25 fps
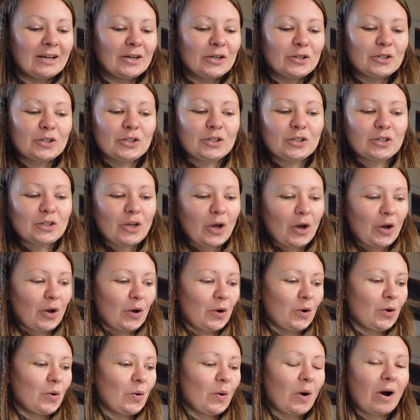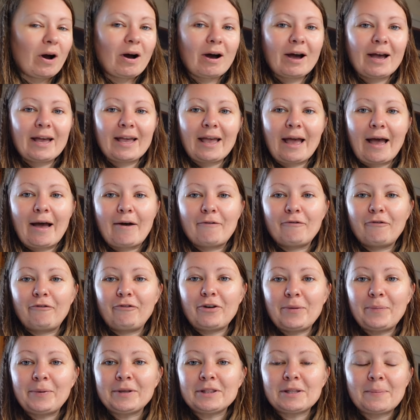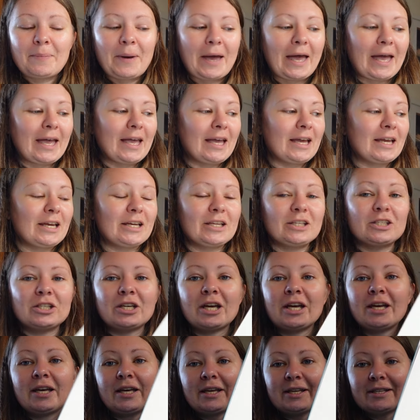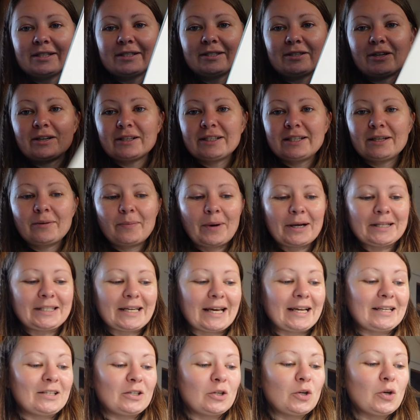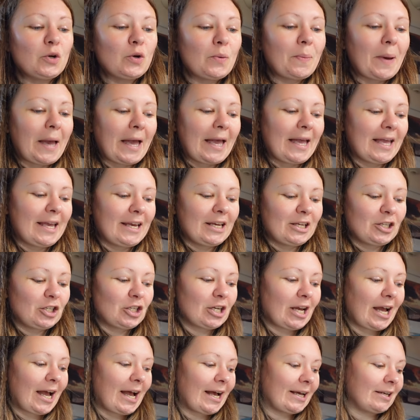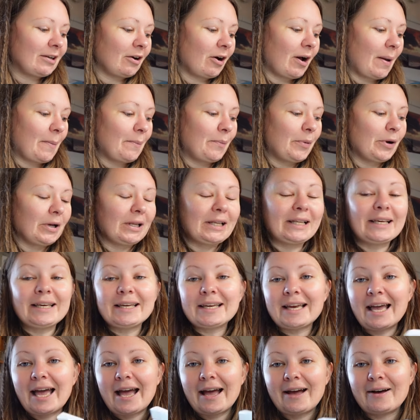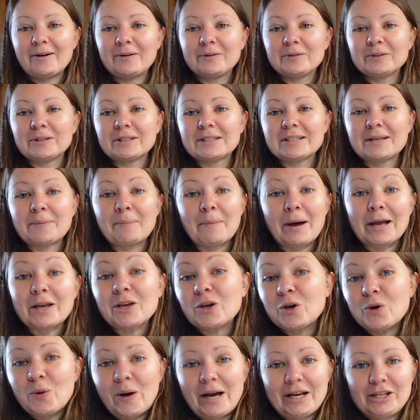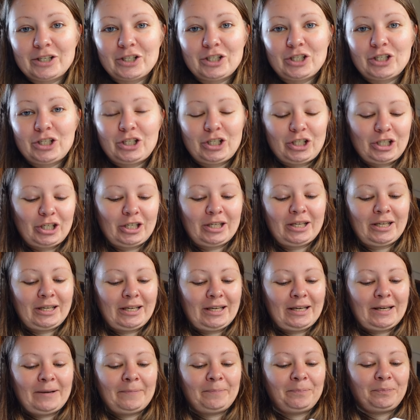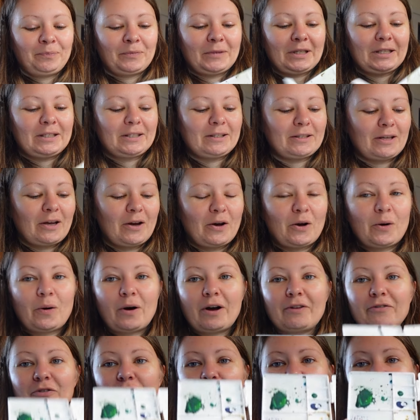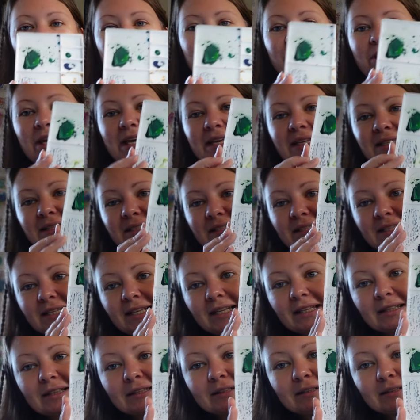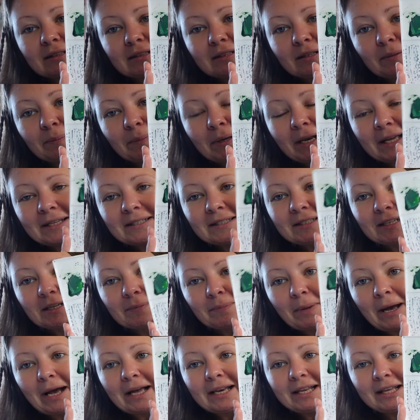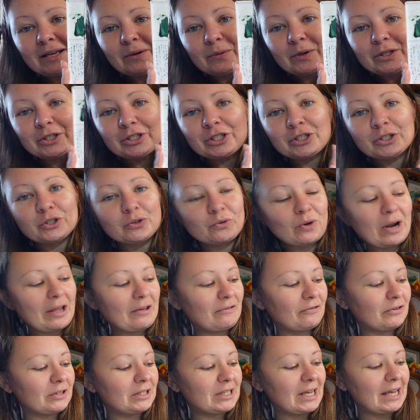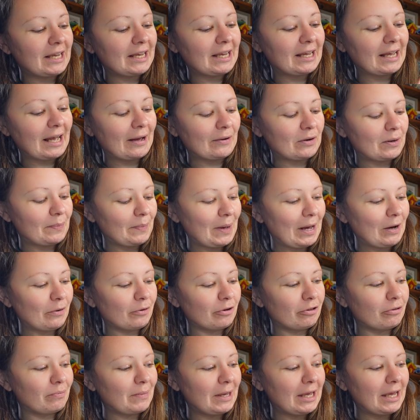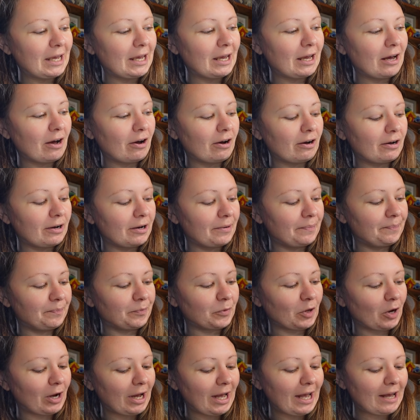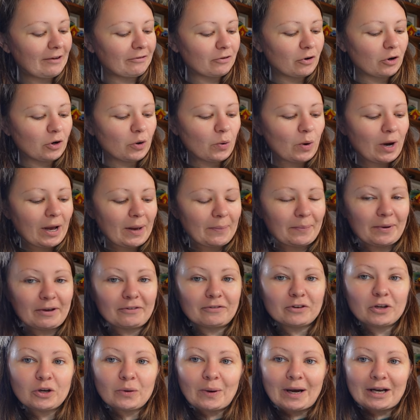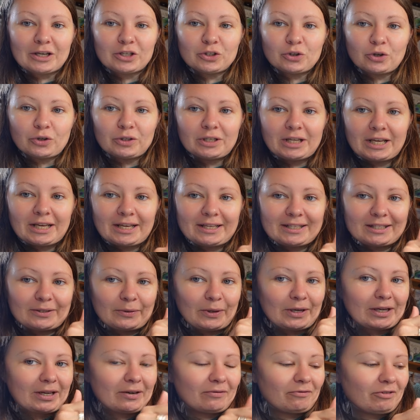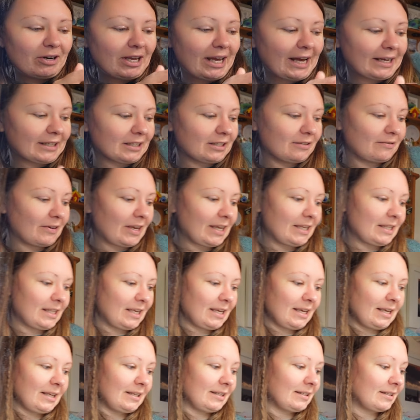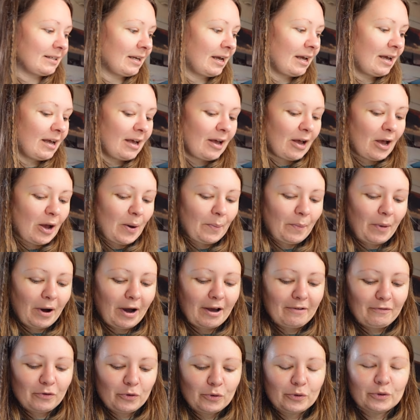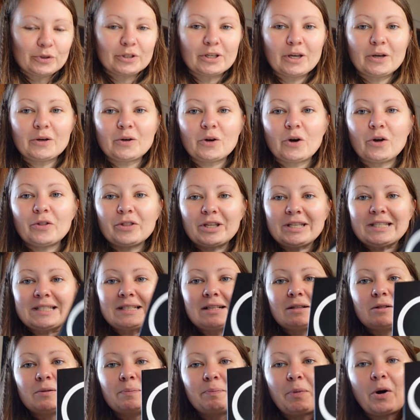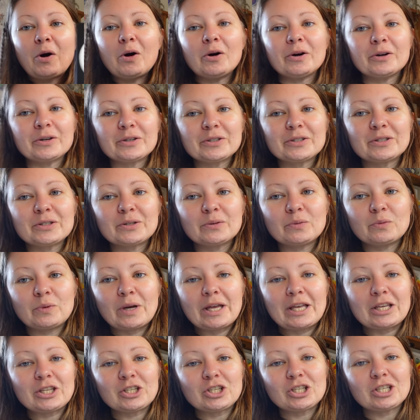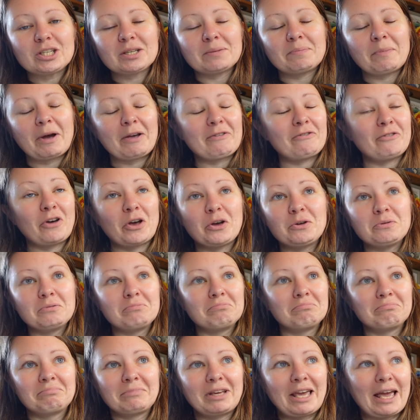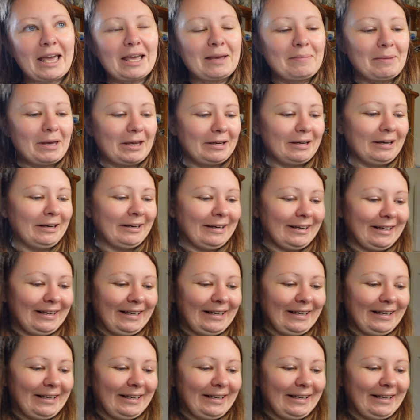So I am flipping the page, starting my day two page, and I'm pulling out my gouache. So I've got this little plastic palette, which is great for taking out and about with me. I have got quite a bit of gouache on here, so I can reactivate these. But I've also got this little box, which my phone came in.